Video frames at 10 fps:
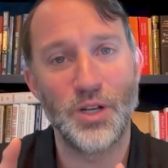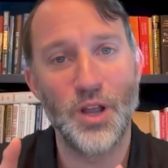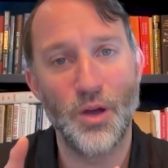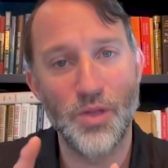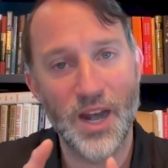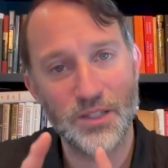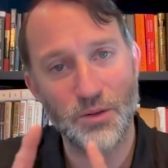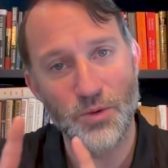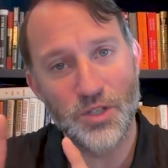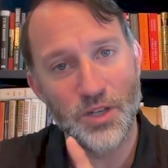know that as
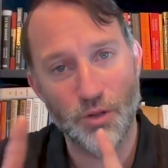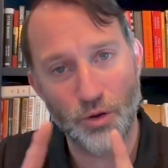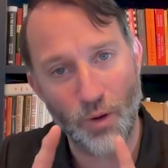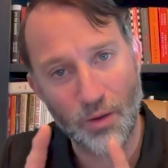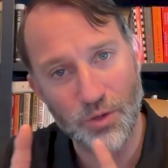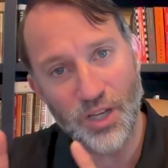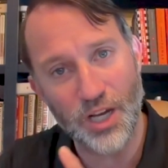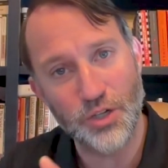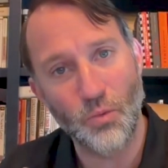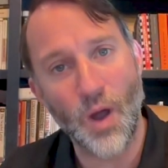the Great
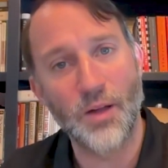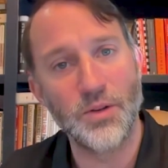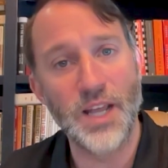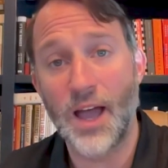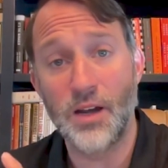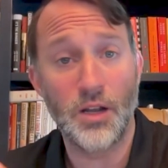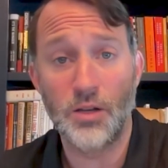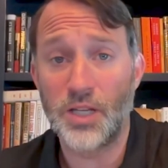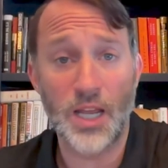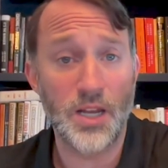Recession wound down, and it
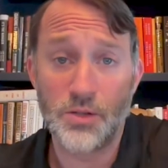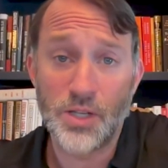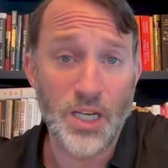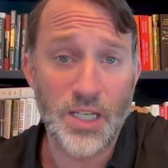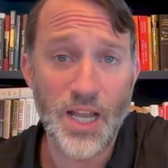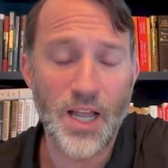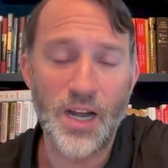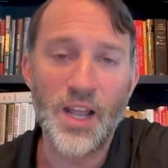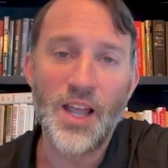could take years, and it did,